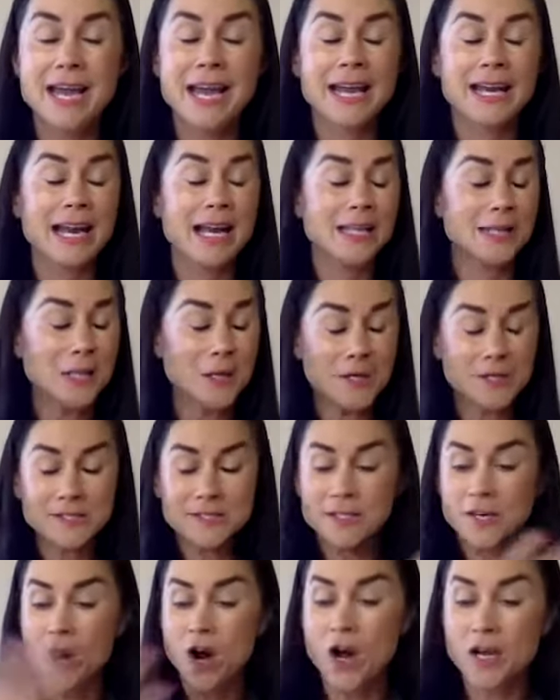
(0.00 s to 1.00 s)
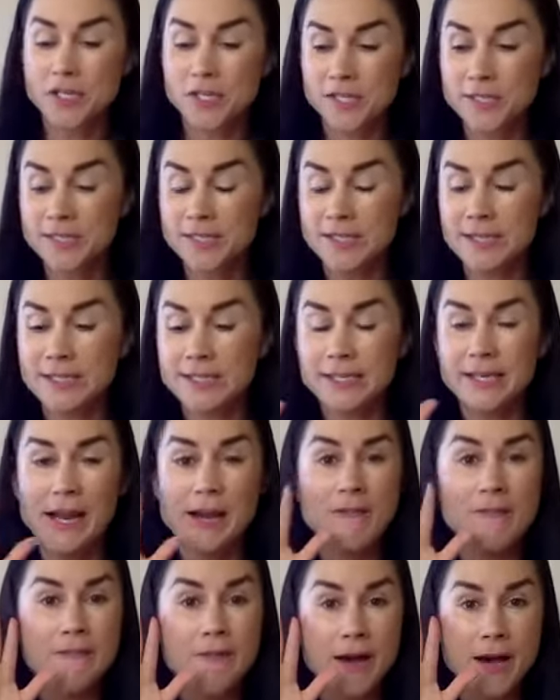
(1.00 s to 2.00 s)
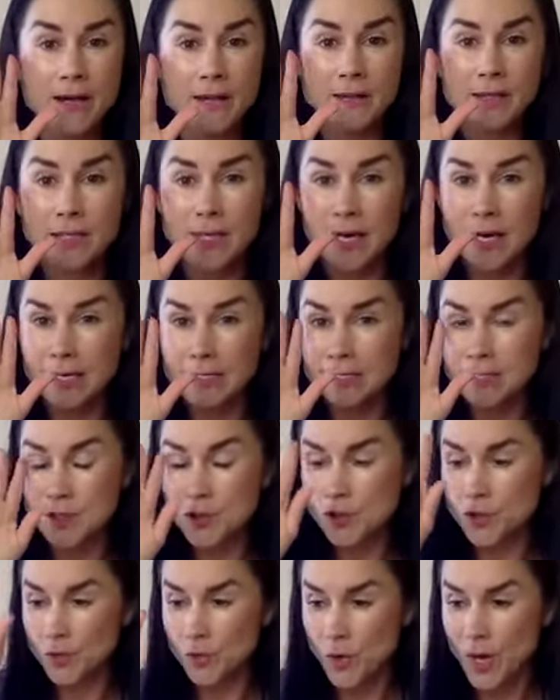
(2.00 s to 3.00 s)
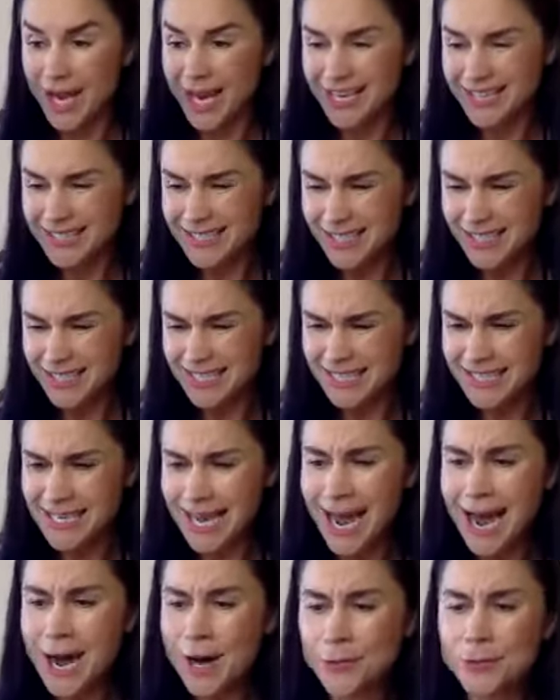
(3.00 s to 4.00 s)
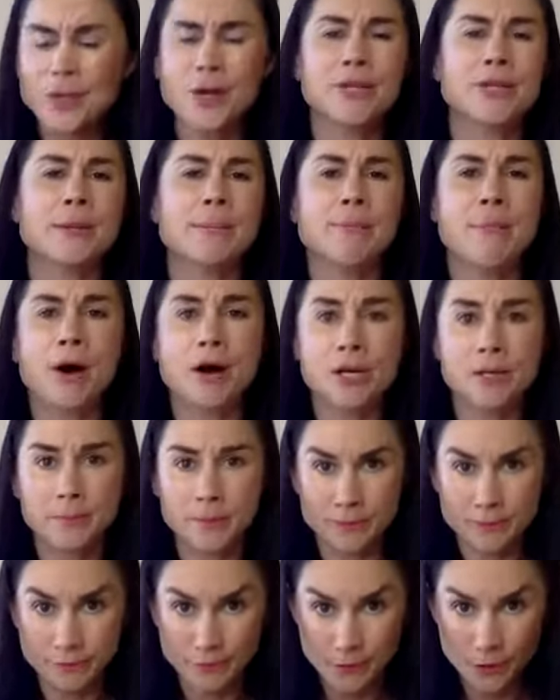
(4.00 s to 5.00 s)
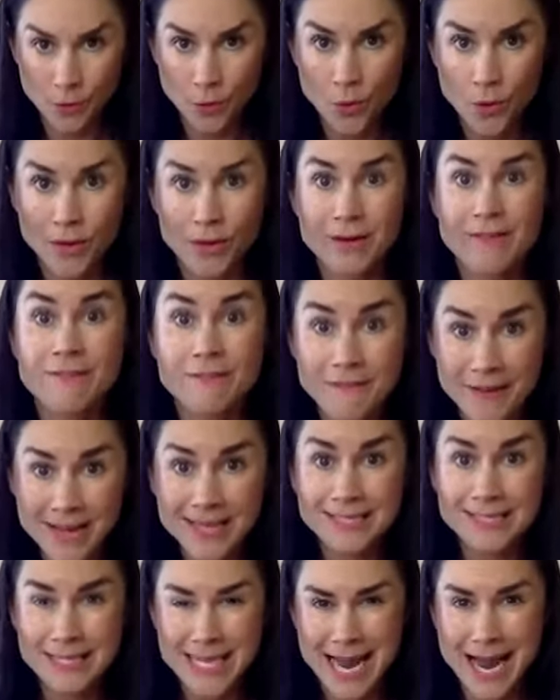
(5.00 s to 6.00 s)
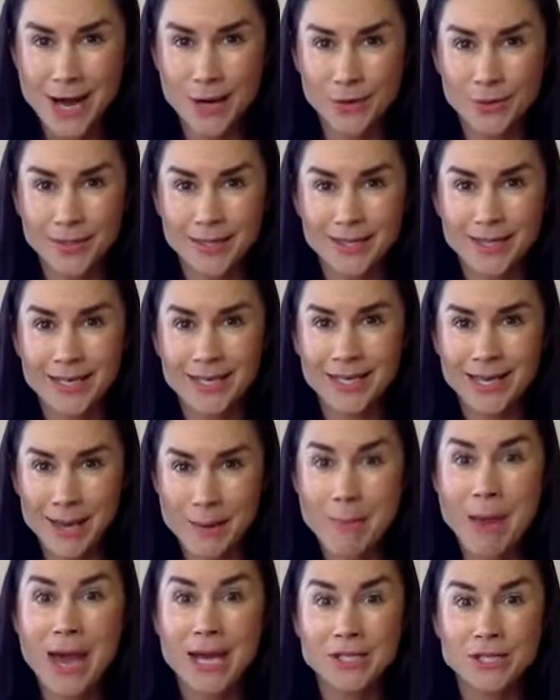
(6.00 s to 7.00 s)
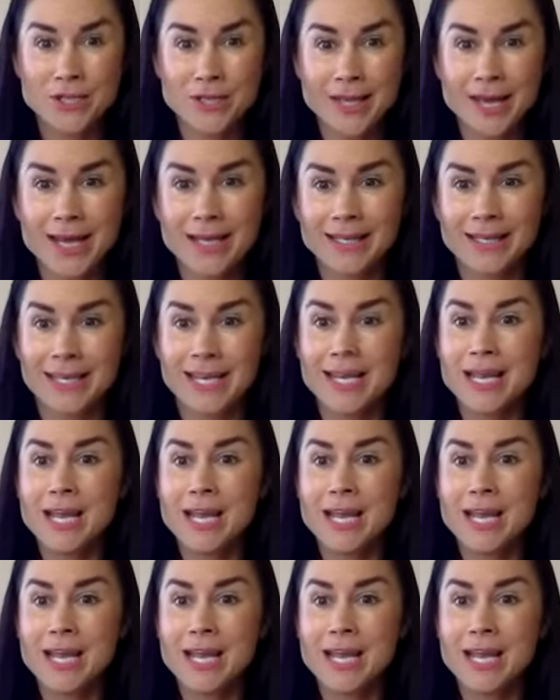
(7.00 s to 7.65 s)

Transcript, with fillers: and i lost consciousness and i fell uh, straight down on the marble floor face down imagine that